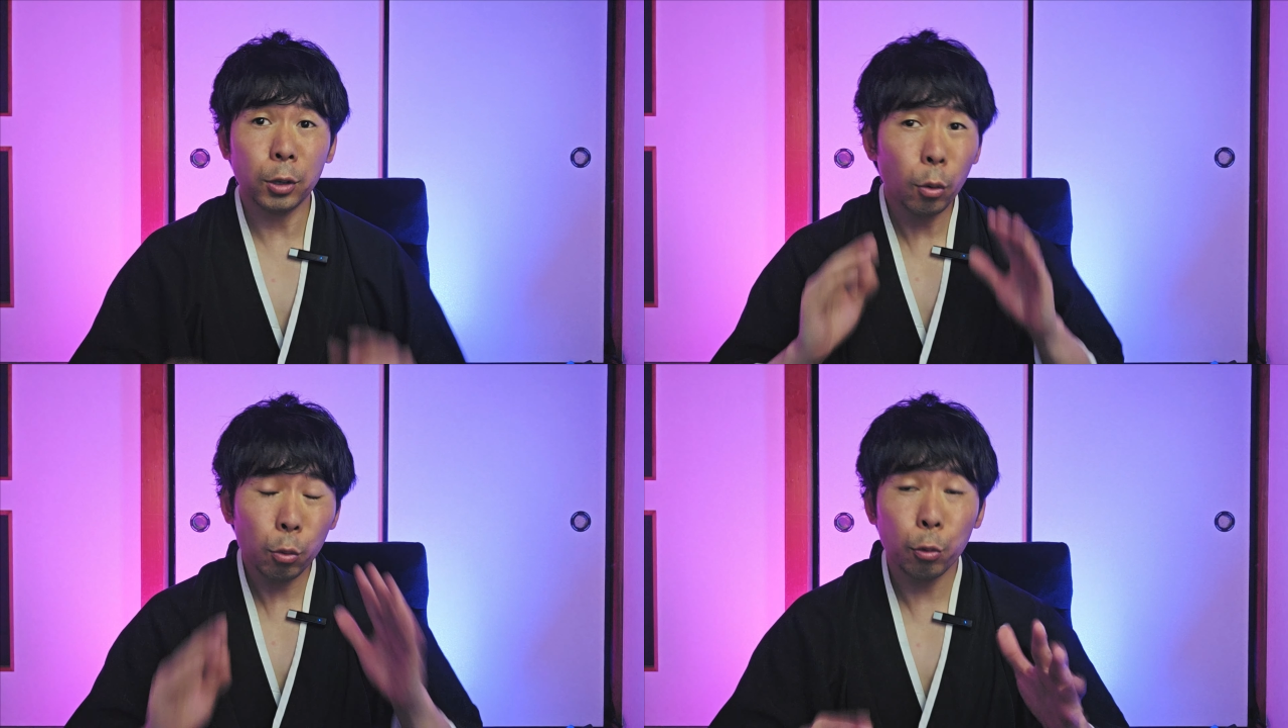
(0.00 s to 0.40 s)

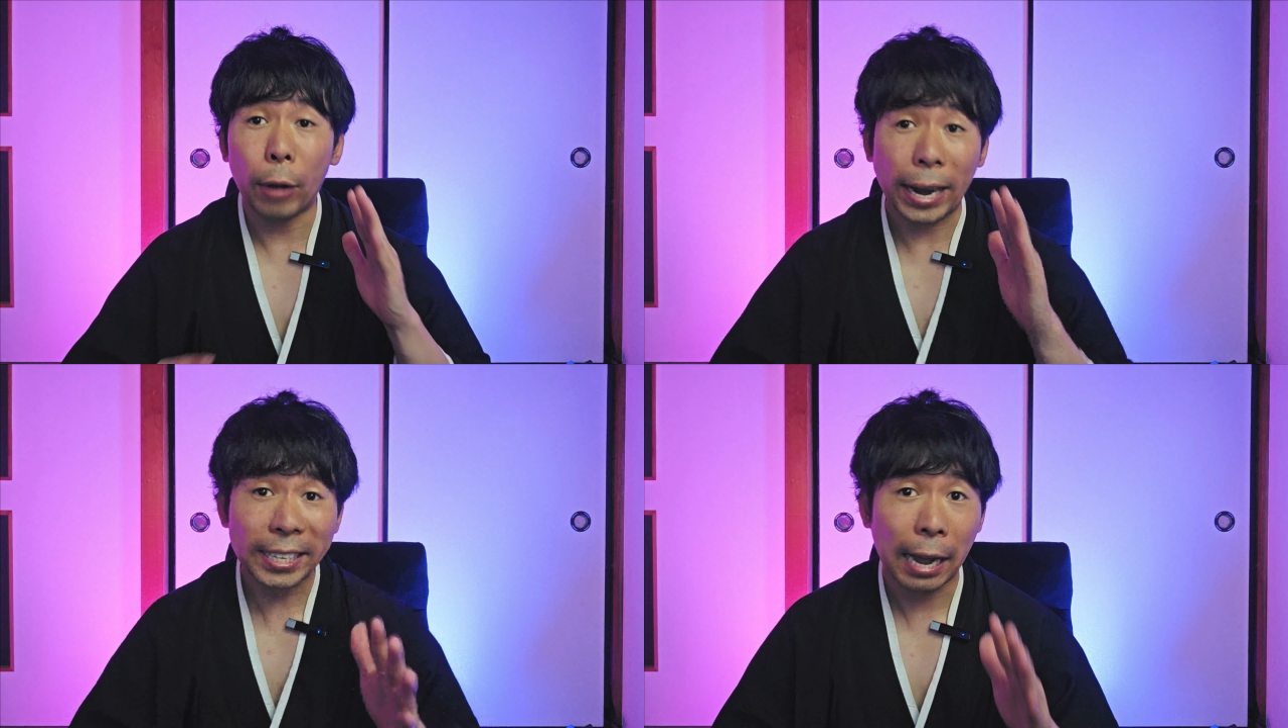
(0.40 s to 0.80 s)
So
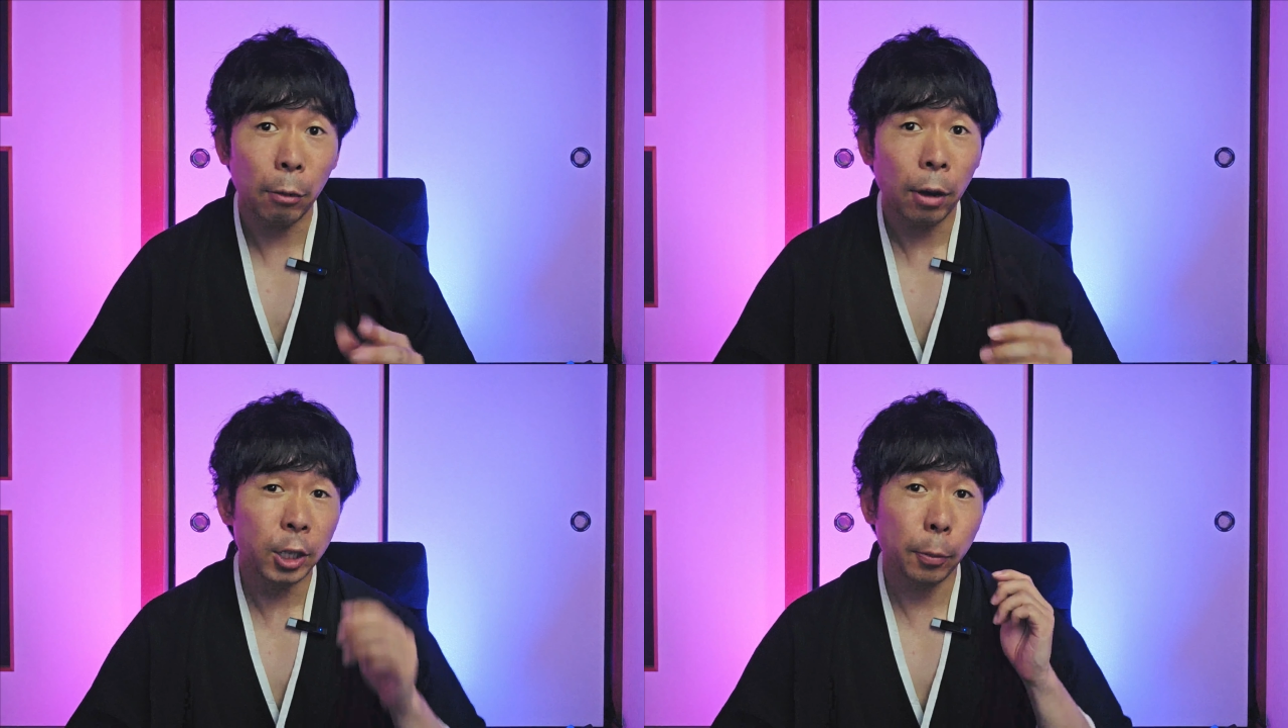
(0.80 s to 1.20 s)
right
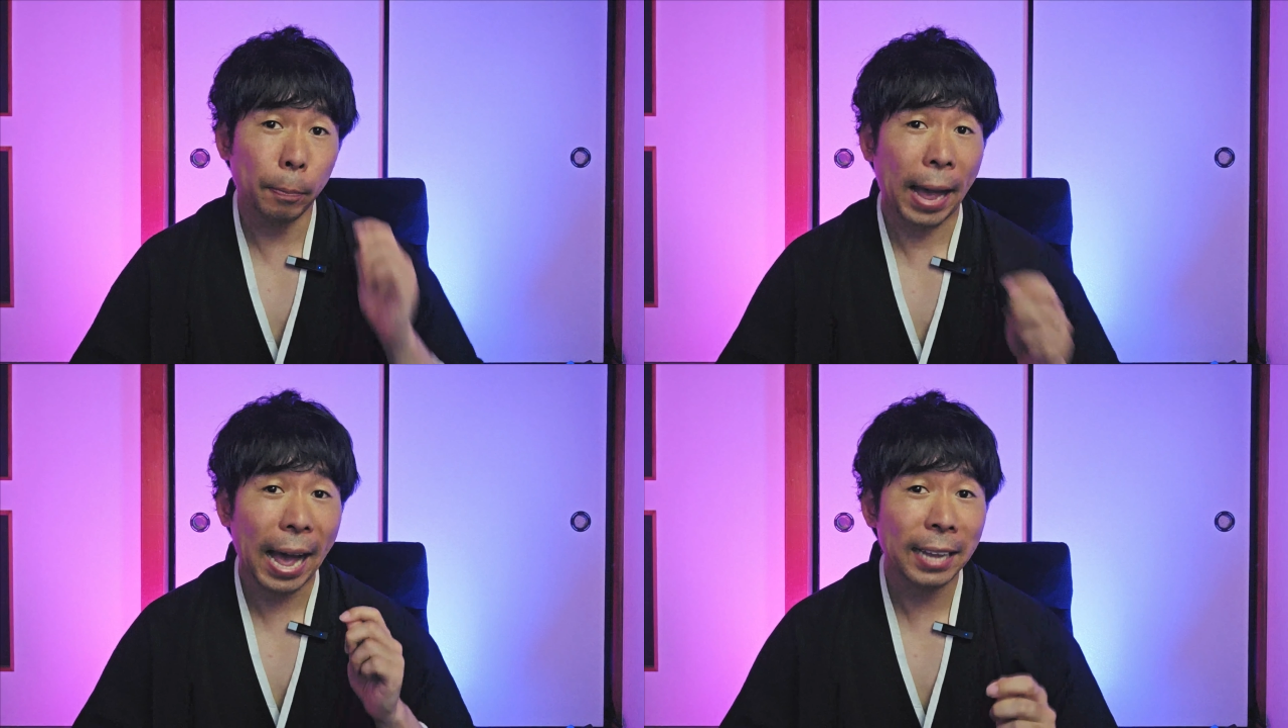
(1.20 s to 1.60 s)
now,
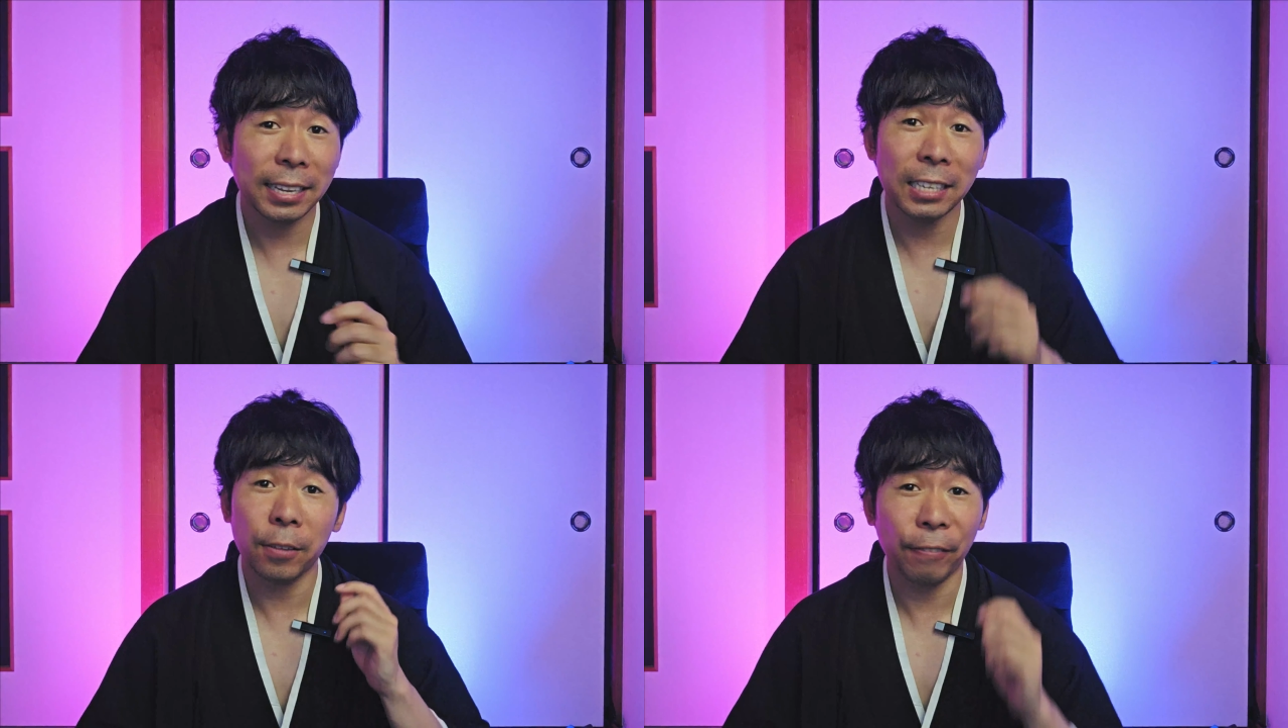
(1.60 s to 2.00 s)
Japan
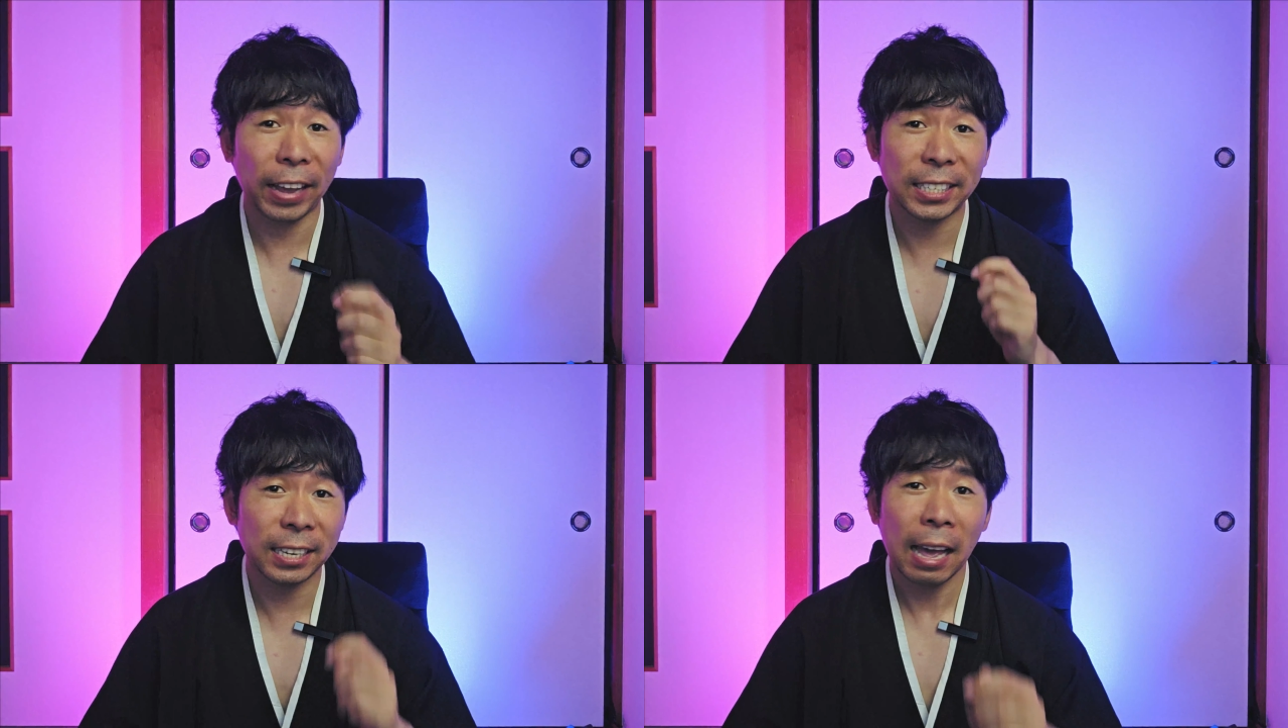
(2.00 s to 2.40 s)
is
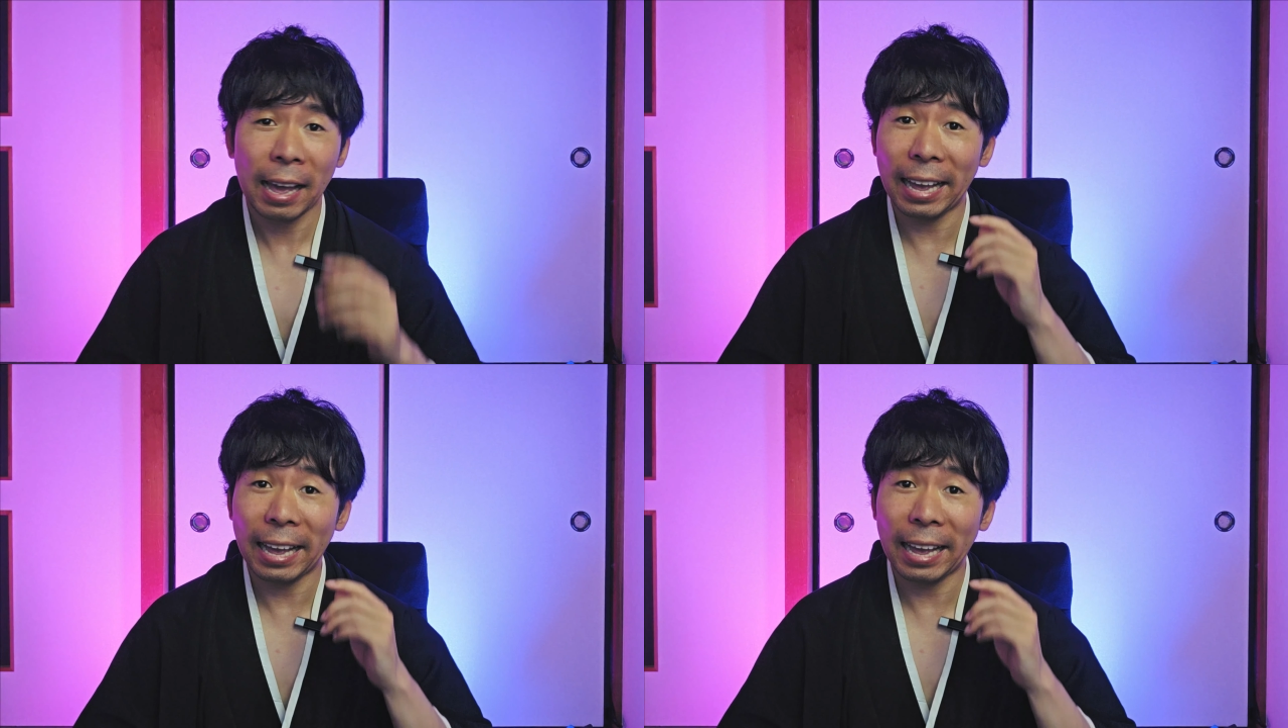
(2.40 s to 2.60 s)
facing